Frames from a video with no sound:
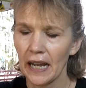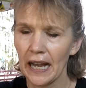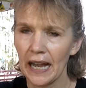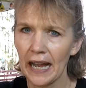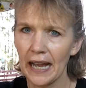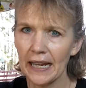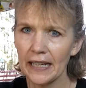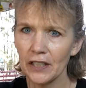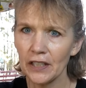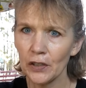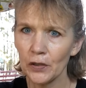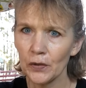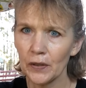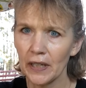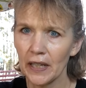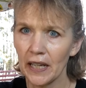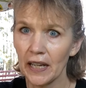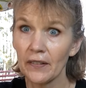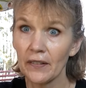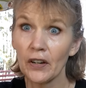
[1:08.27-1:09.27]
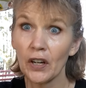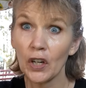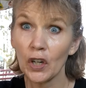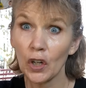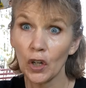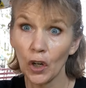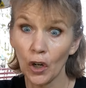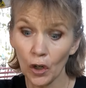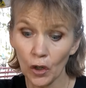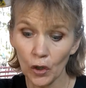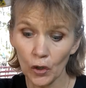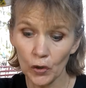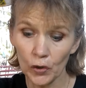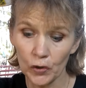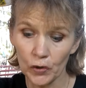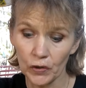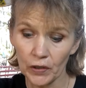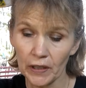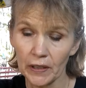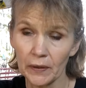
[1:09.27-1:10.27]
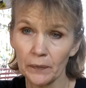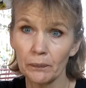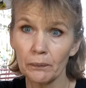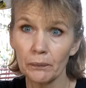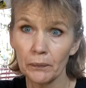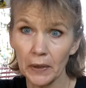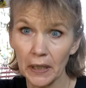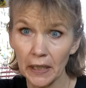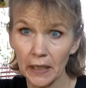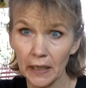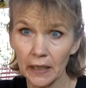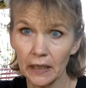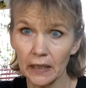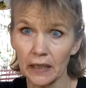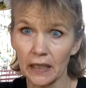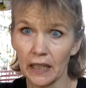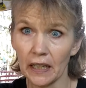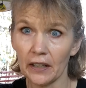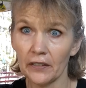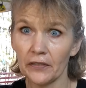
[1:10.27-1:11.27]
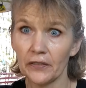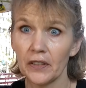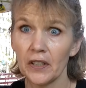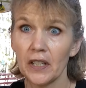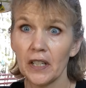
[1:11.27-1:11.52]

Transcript: "I don't have a cauldron big enough